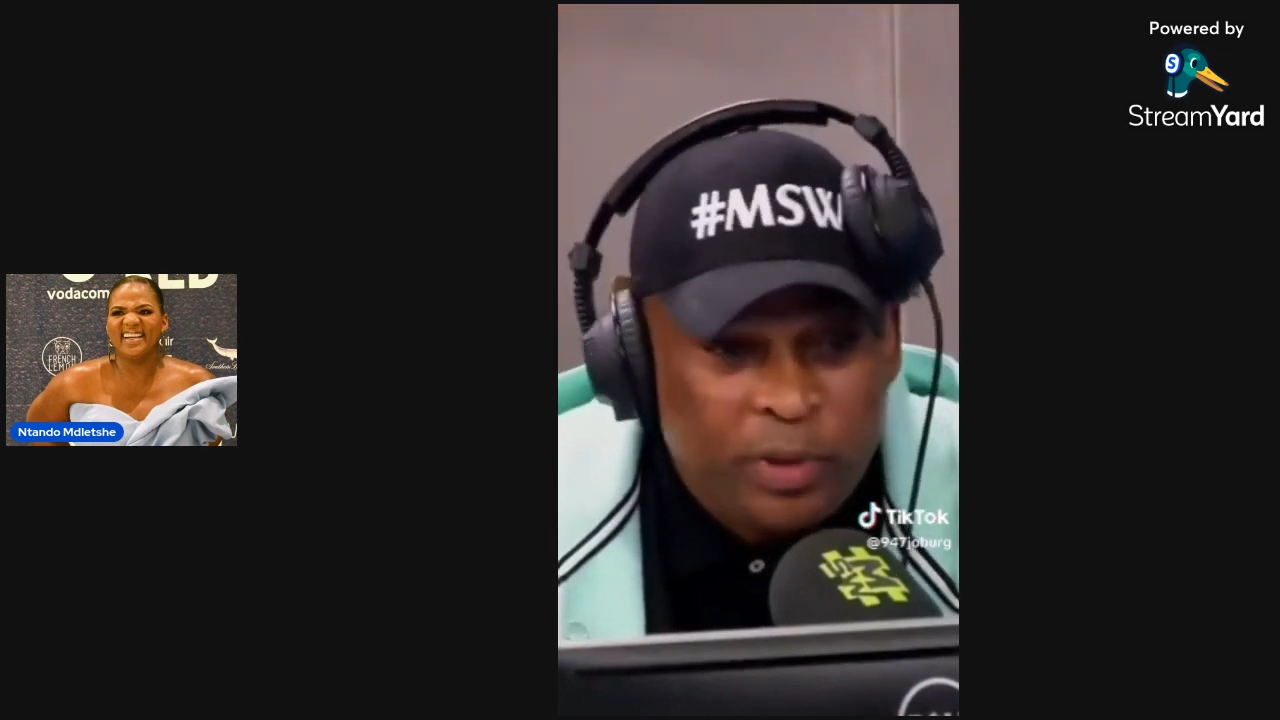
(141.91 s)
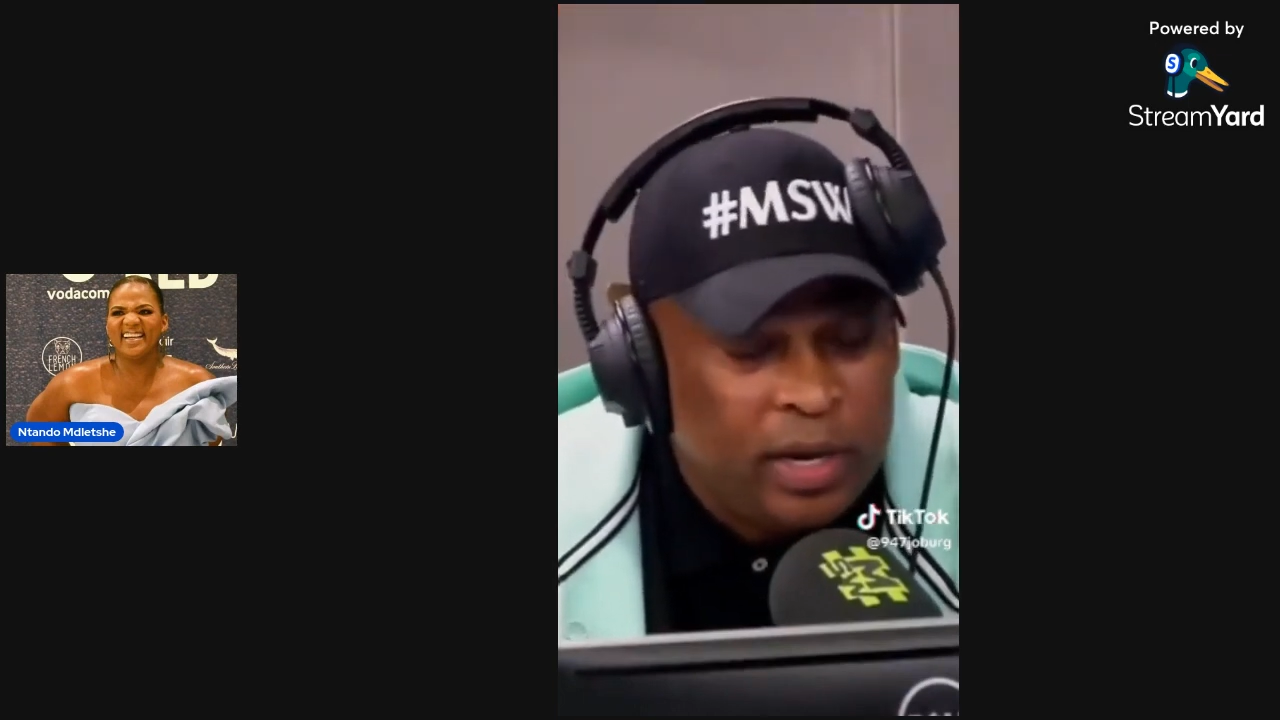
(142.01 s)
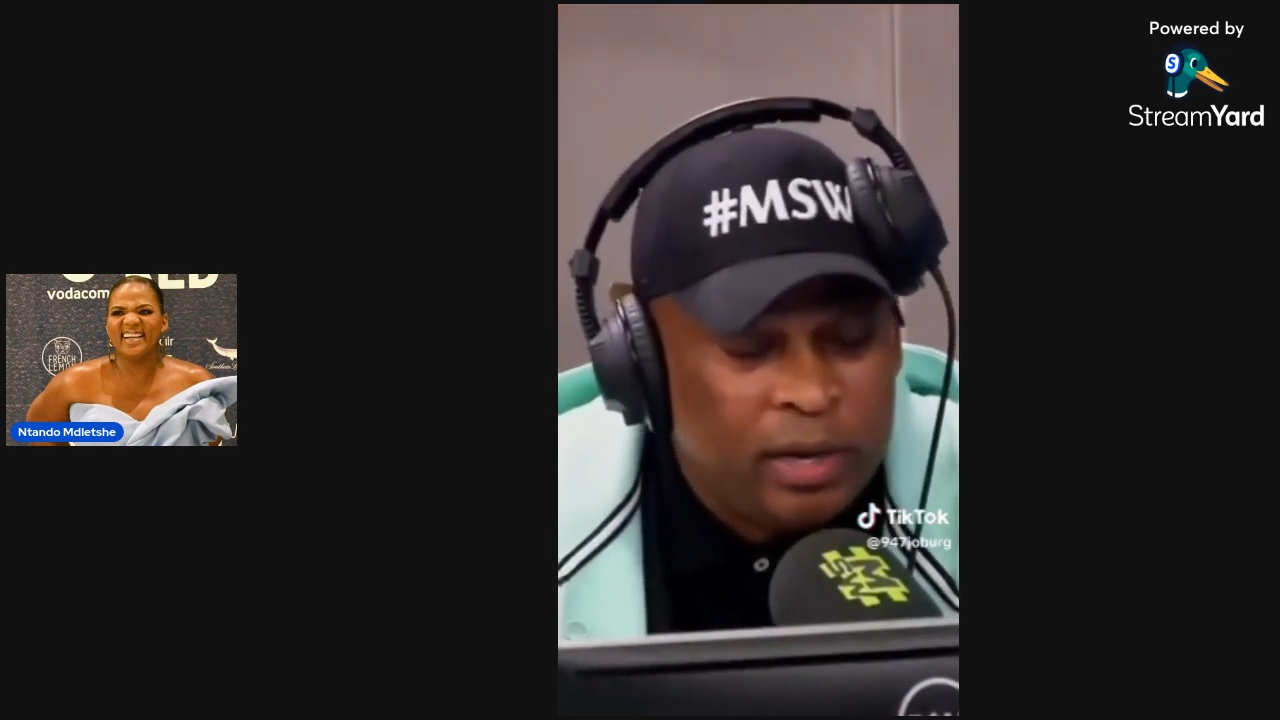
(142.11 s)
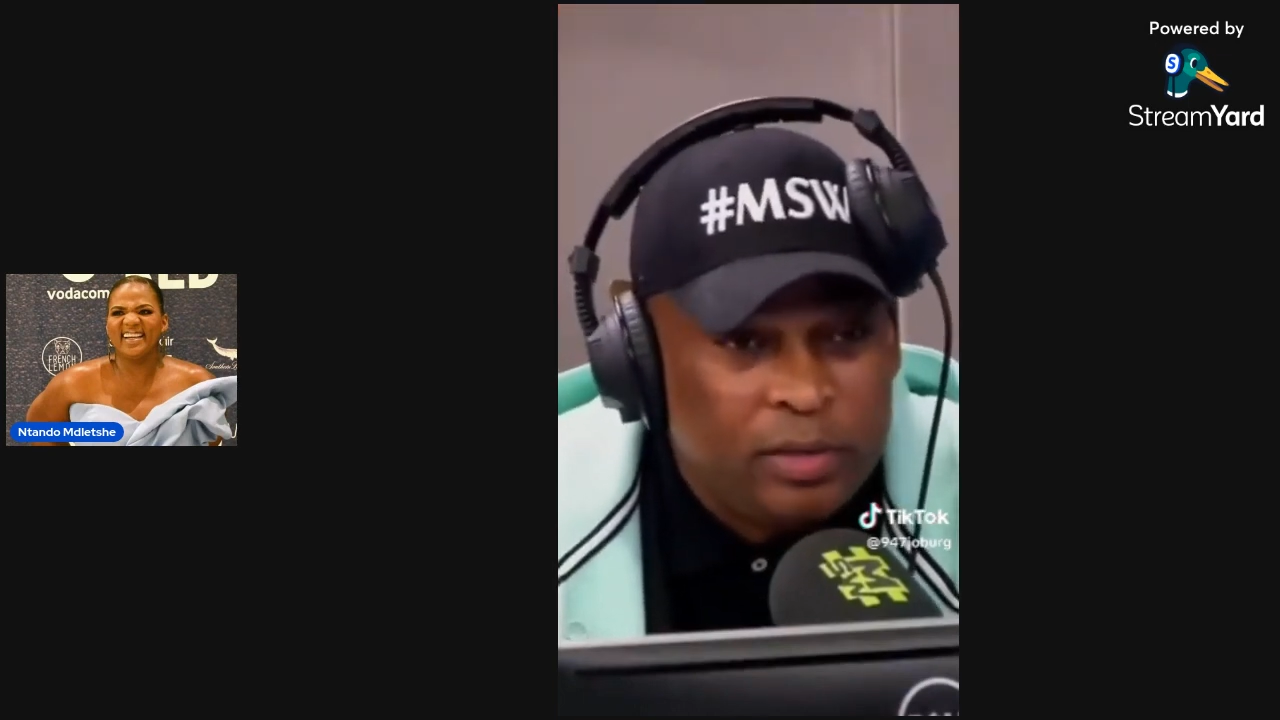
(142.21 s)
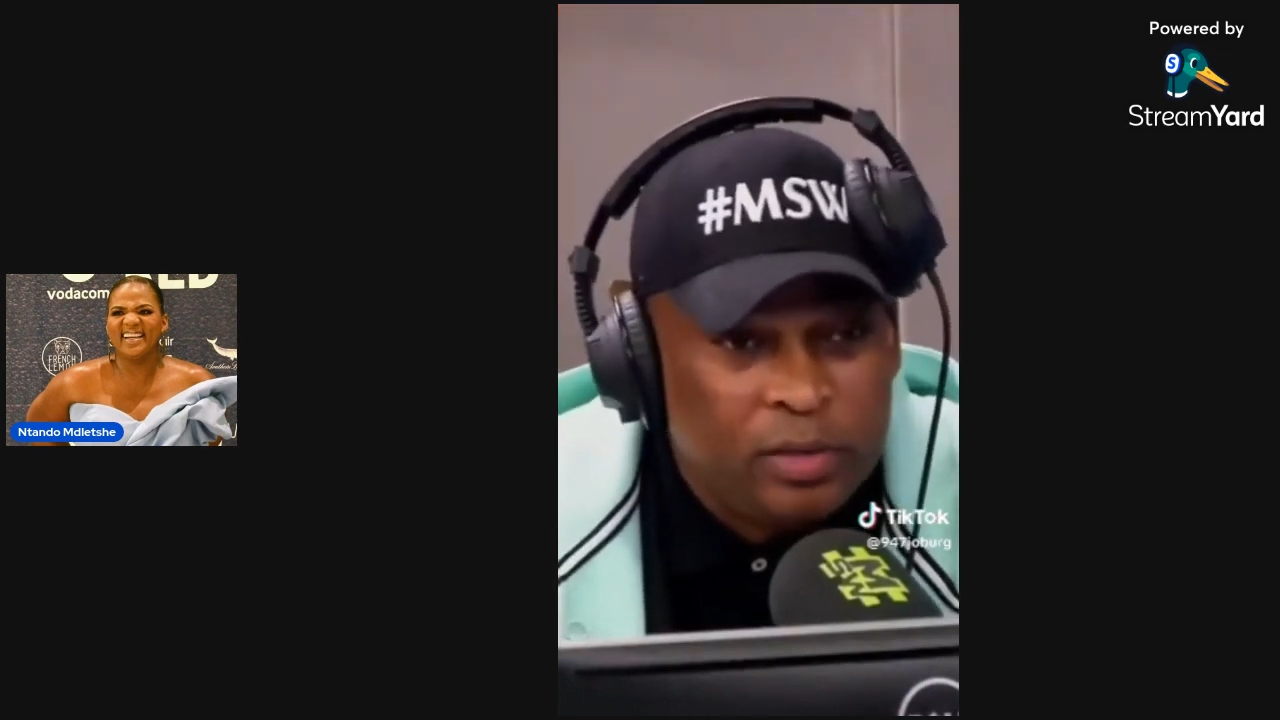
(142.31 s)

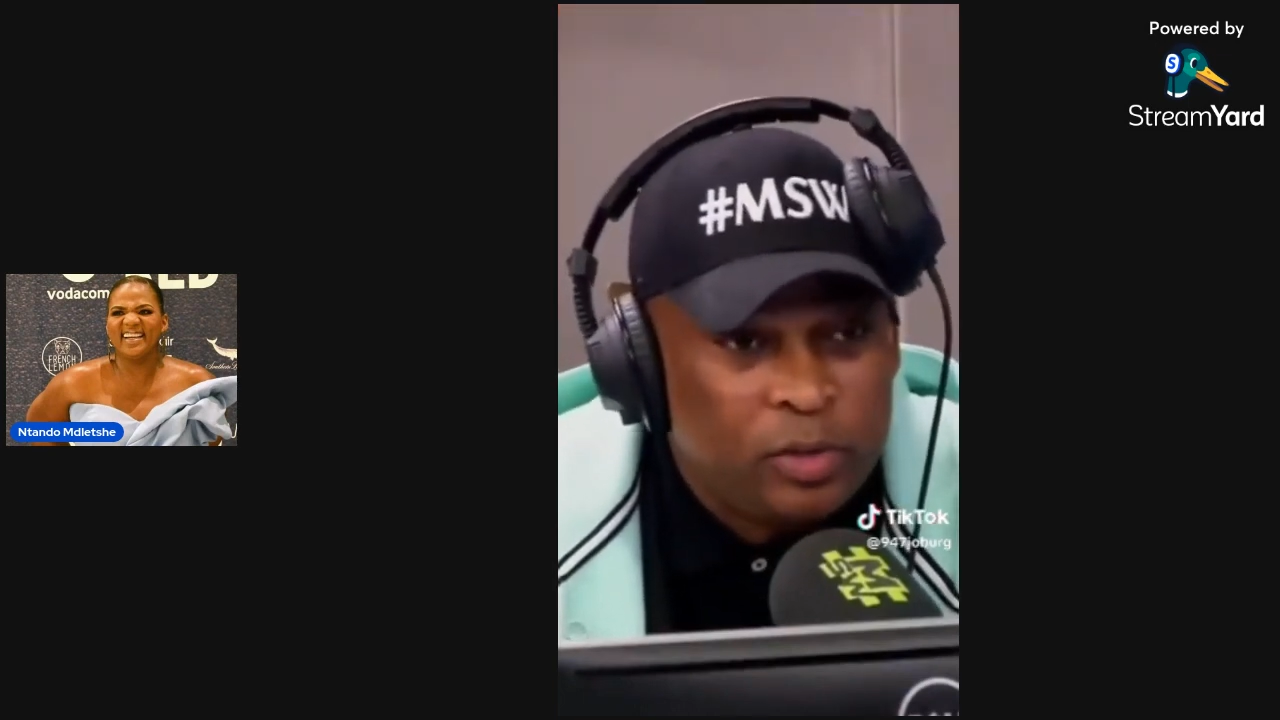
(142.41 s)
allowed into